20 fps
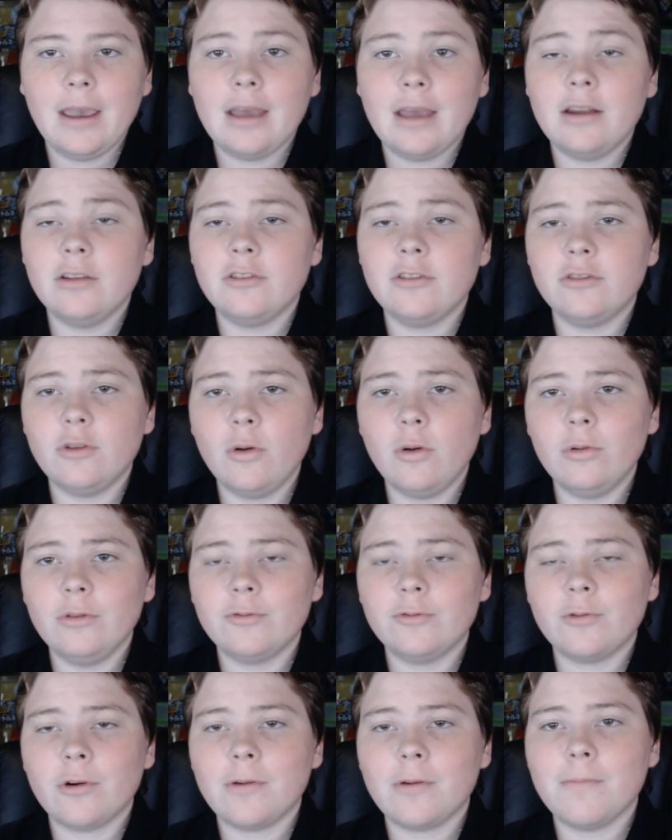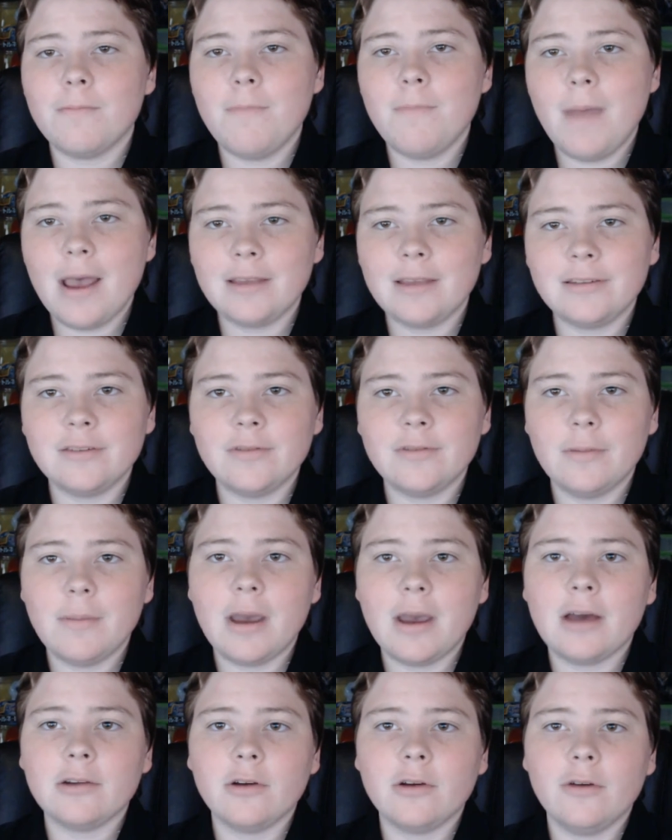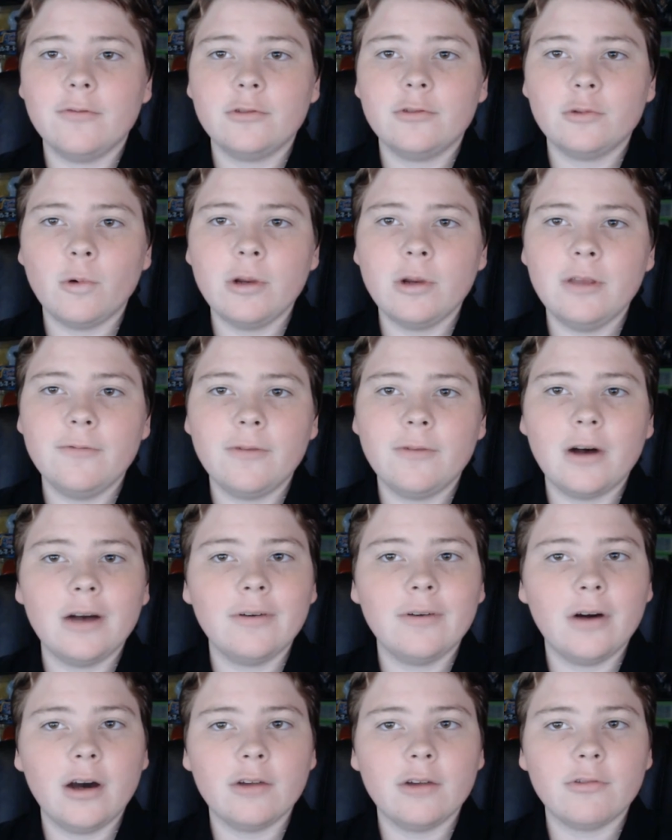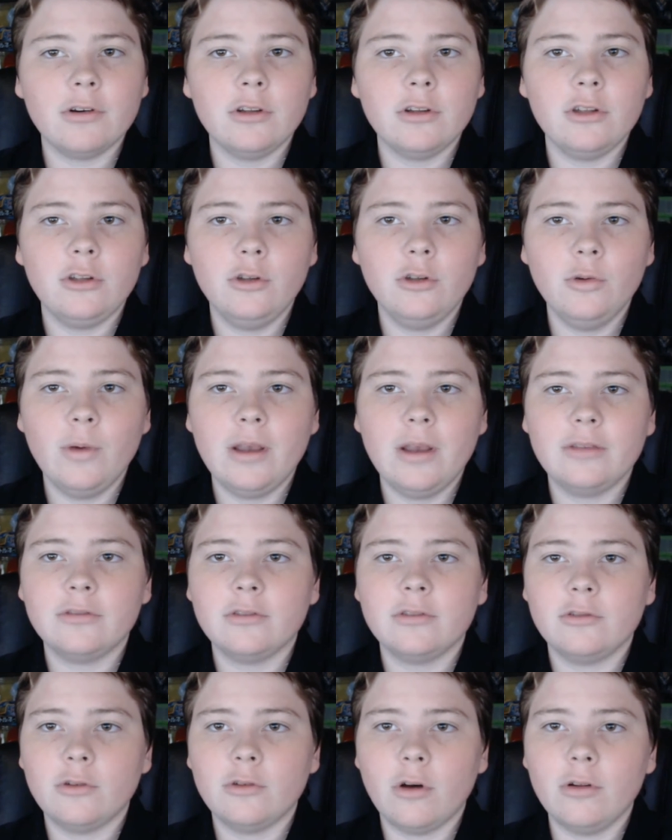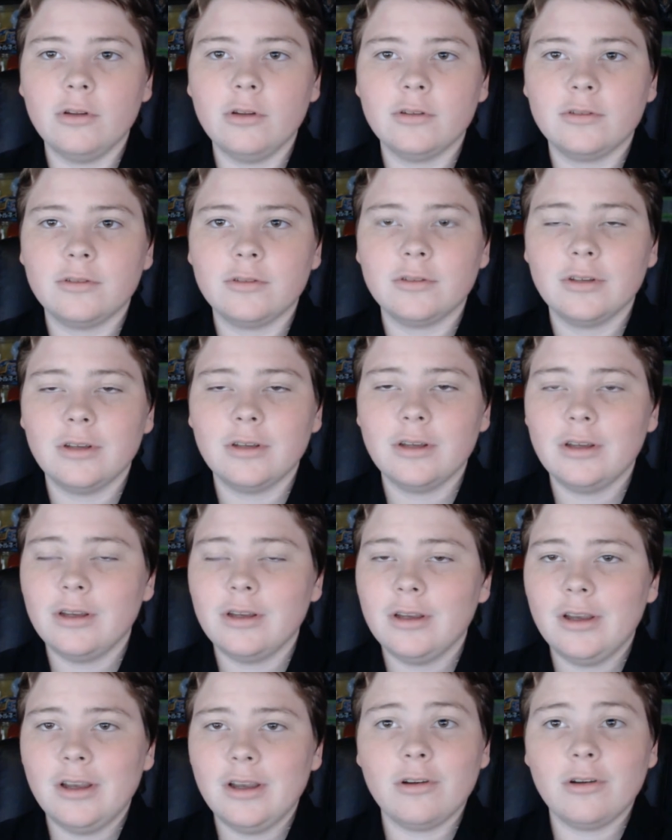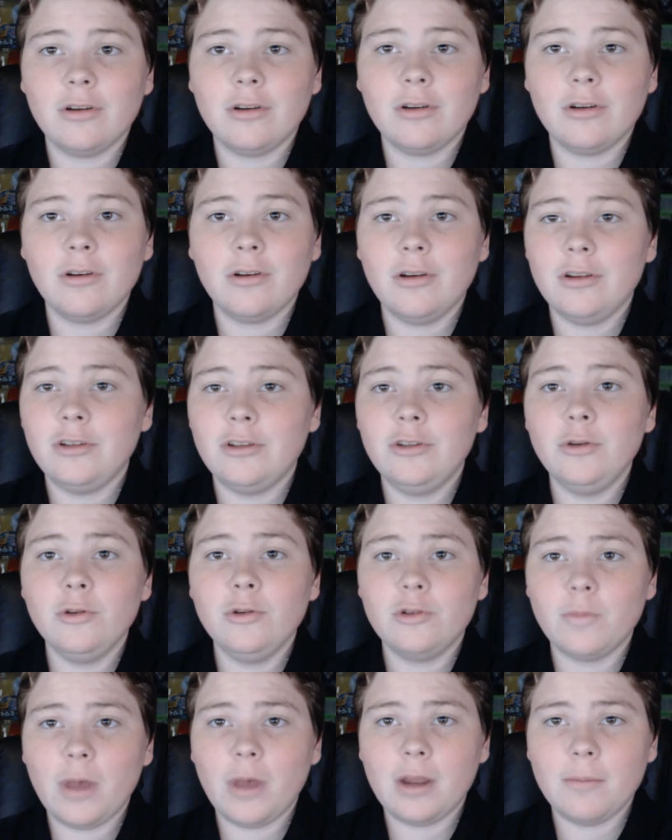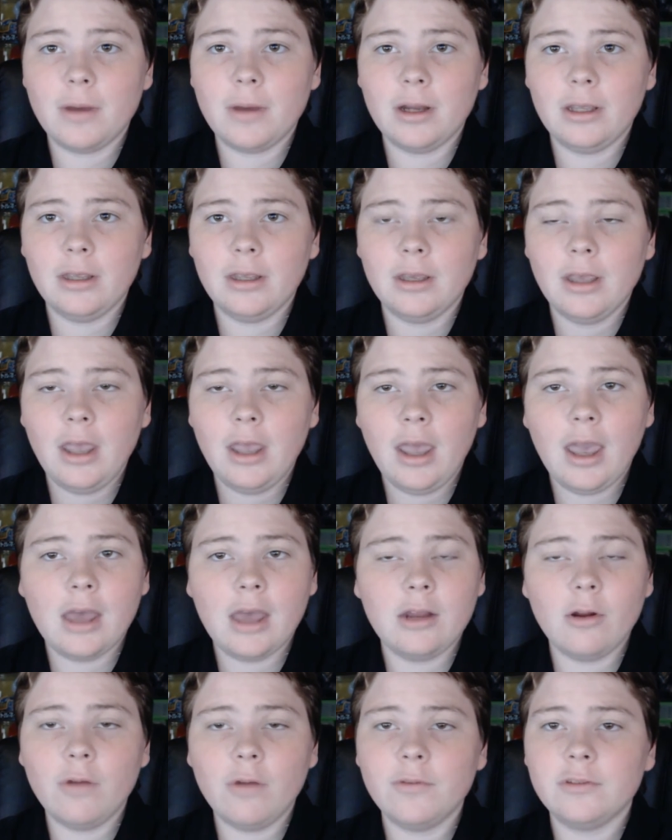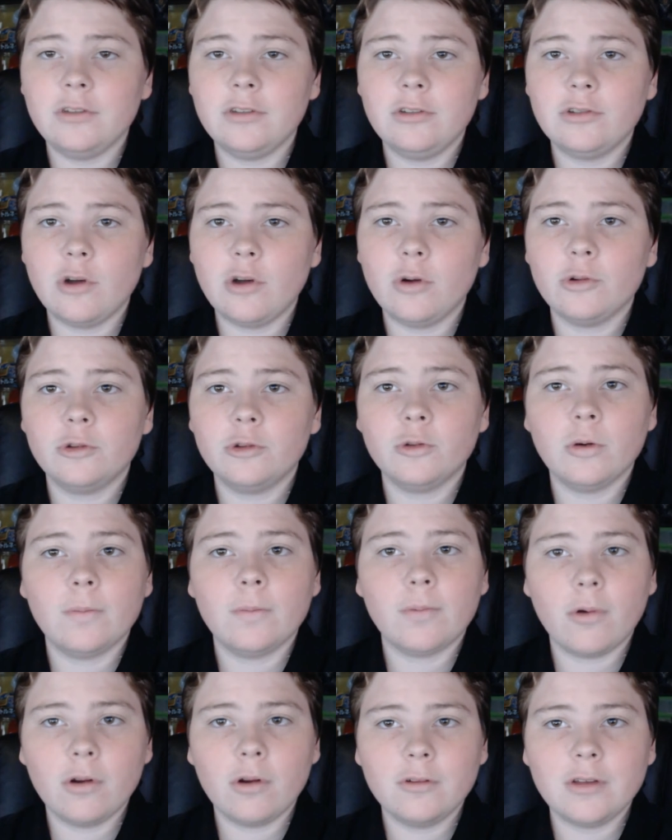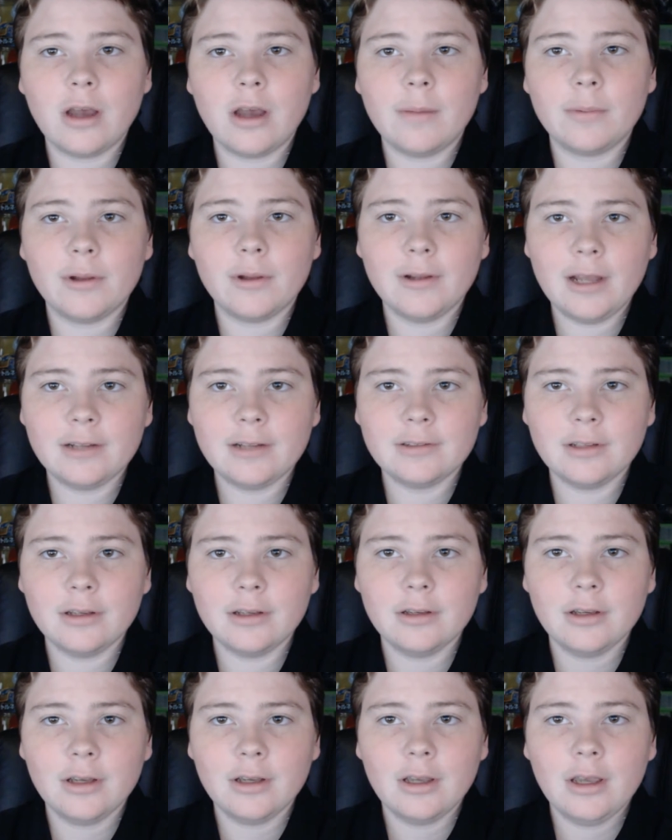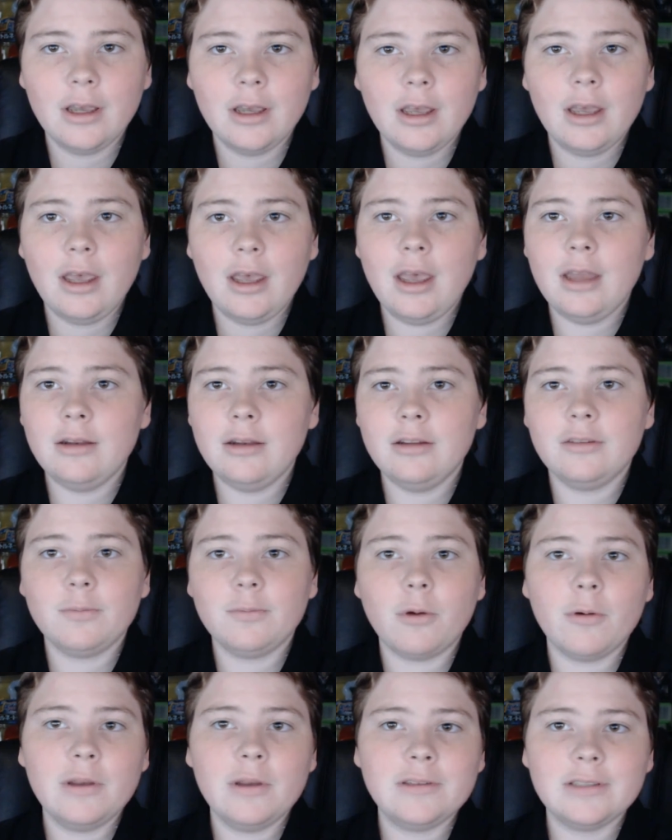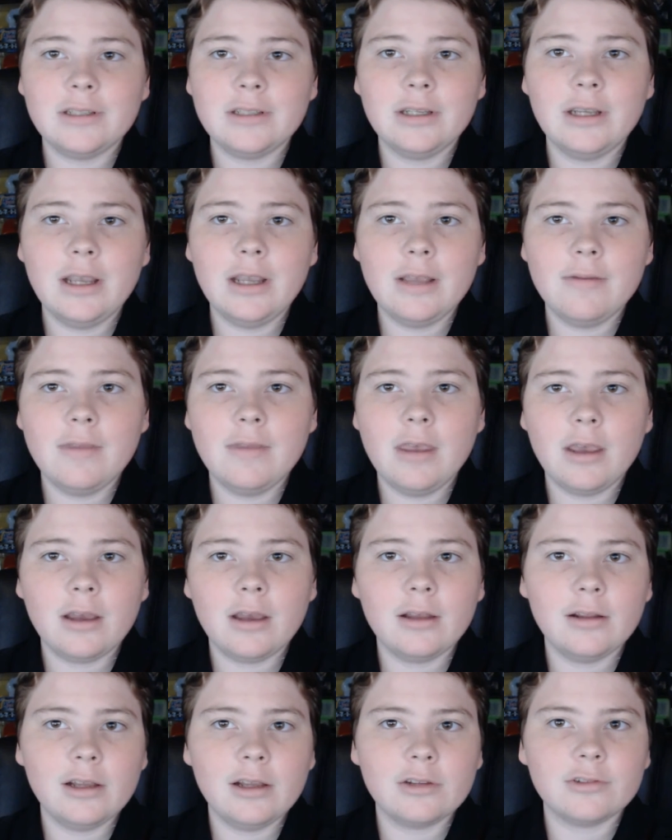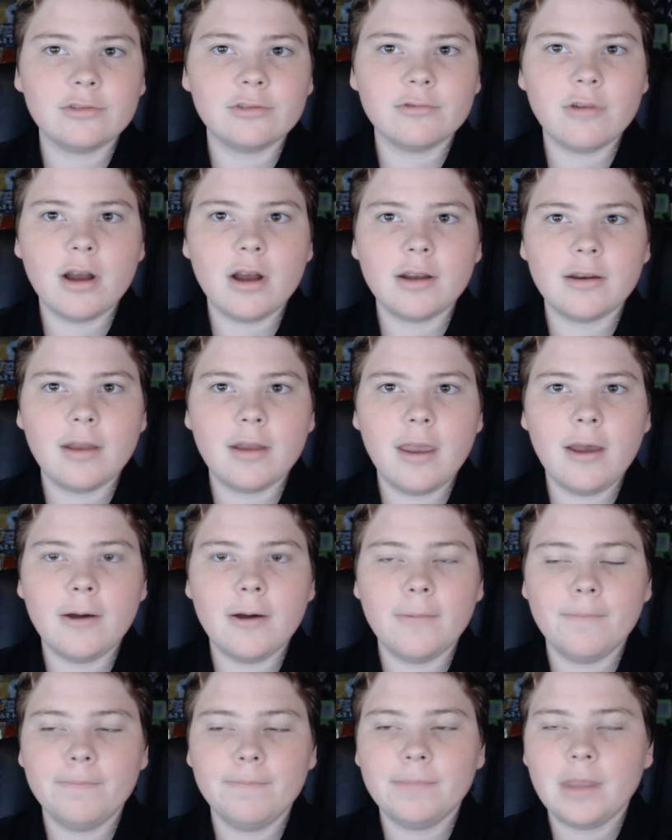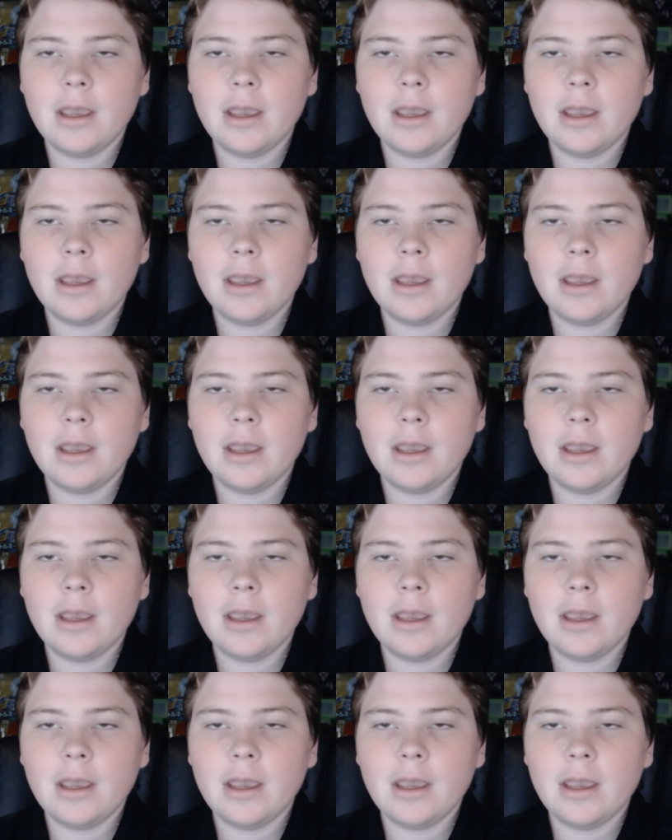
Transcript: And it's sold for a massive amount of $2,500 US. So a huge amount of money, and it obviously sold to a prototype collector, and it's probably sitting in their collection right now.